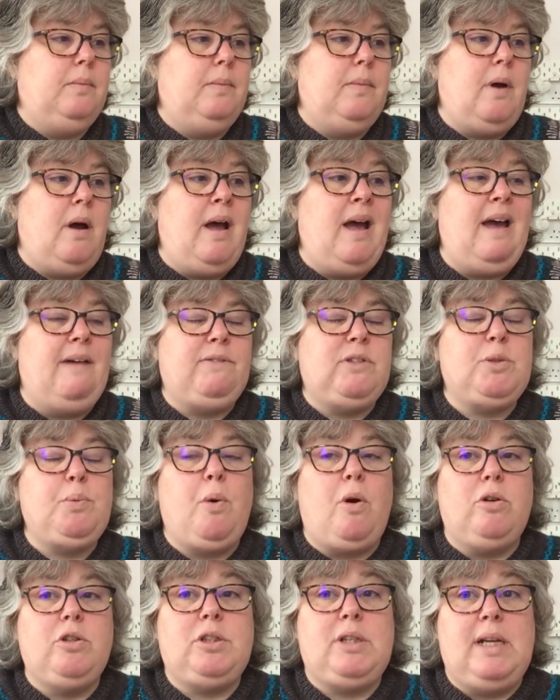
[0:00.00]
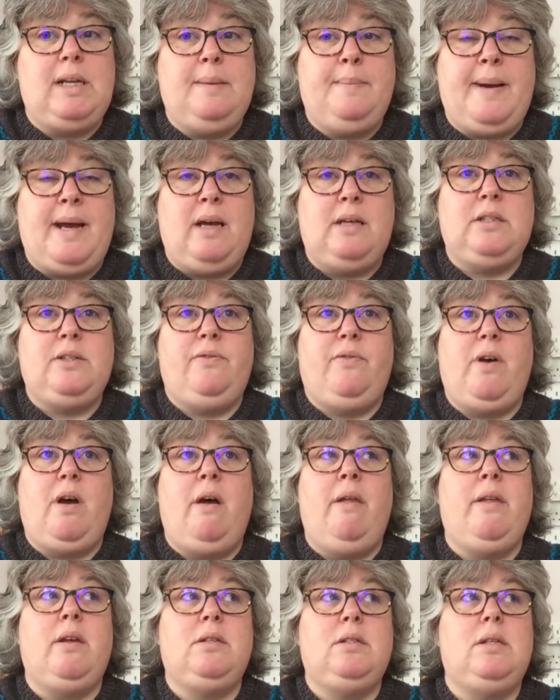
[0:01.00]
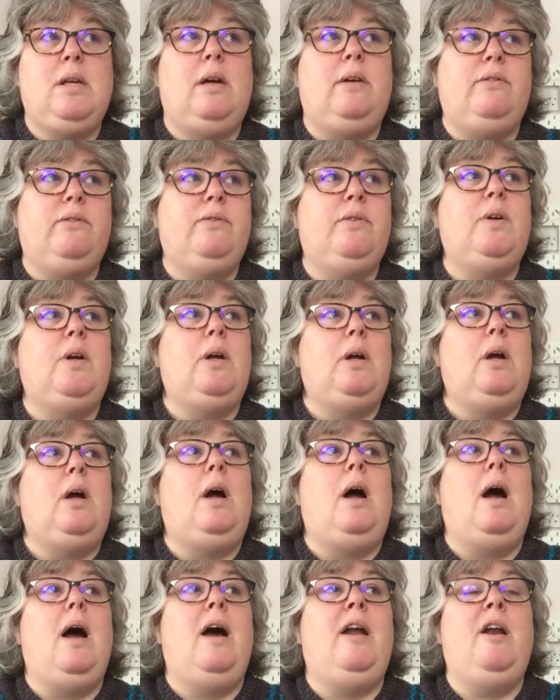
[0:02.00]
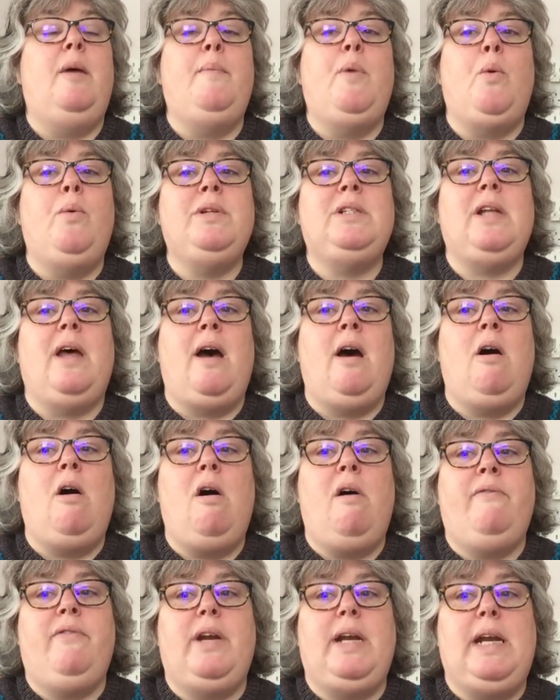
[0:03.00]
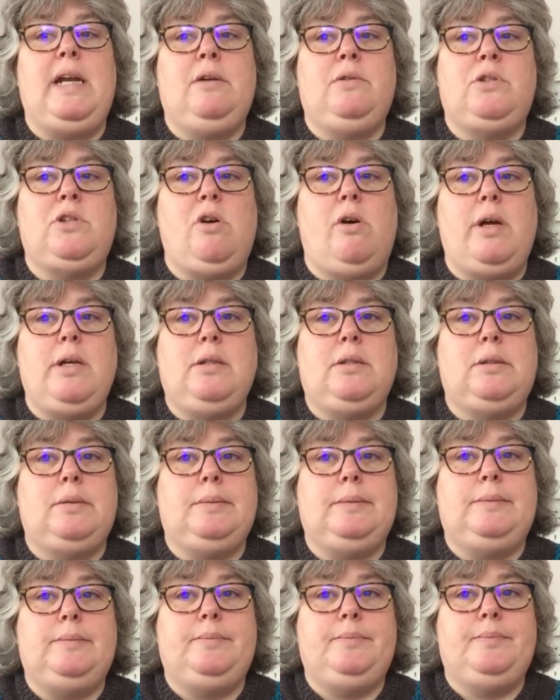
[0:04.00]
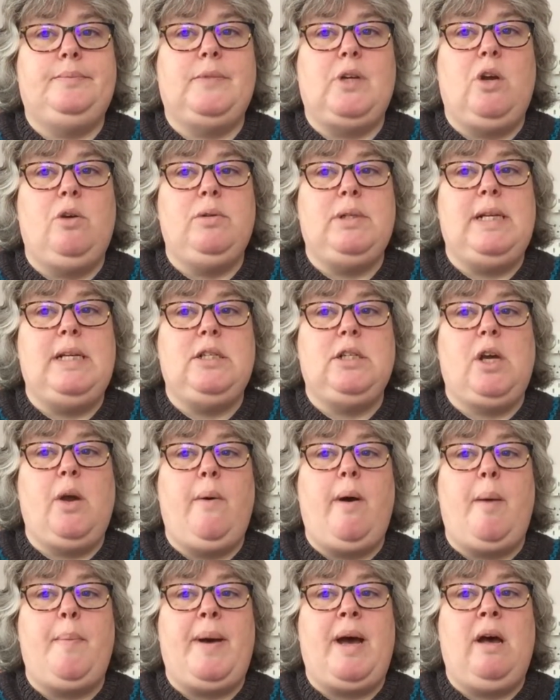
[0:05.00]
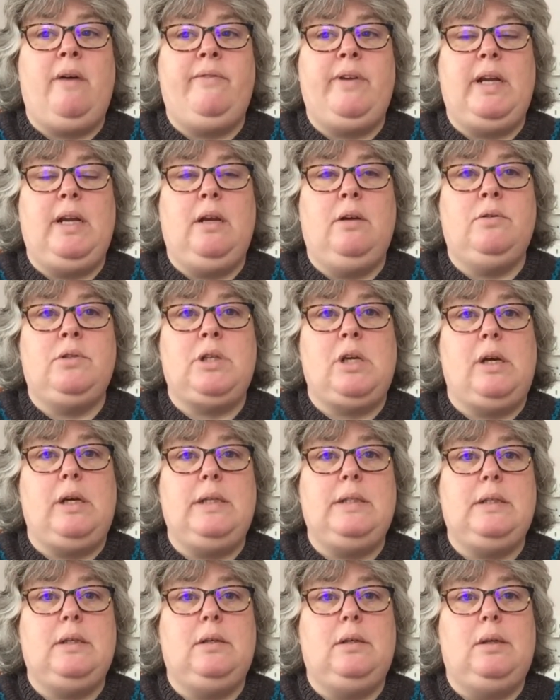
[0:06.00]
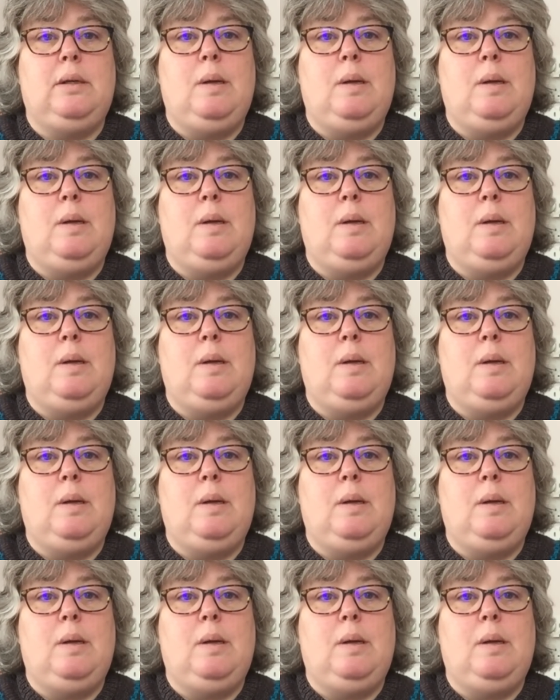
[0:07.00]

I have swatched in the past for other stuff, and I'm always like half a needle size. I always need to go up half a needle size.